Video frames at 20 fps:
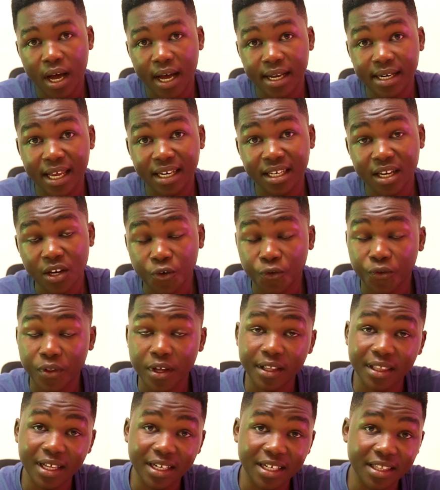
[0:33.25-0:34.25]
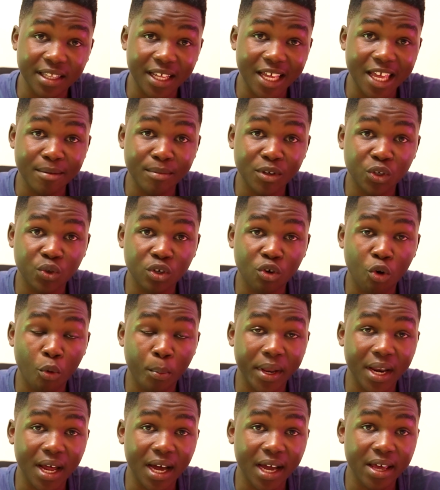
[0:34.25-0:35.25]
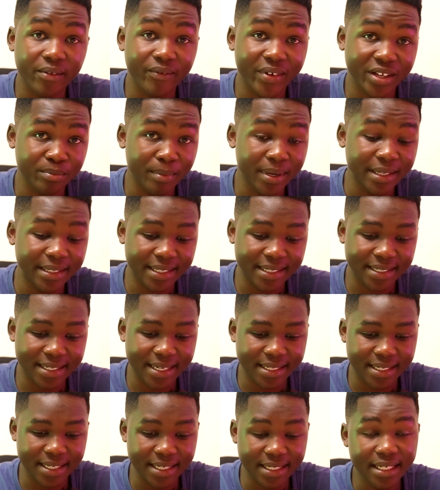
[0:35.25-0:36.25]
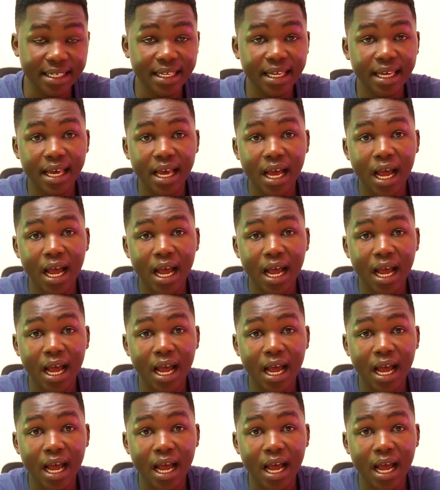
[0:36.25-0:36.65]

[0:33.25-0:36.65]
And I tend to think that in the game between Copenhagen versus Manchester City,